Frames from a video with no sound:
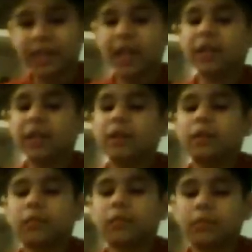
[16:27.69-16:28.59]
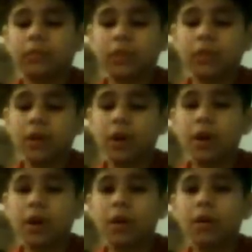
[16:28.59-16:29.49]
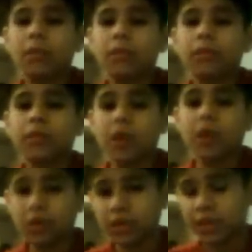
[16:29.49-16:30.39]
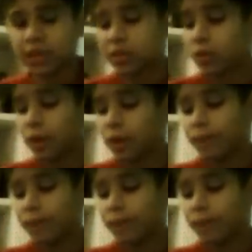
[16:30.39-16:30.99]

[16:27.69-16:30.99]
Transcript: like the Ghost Next Door.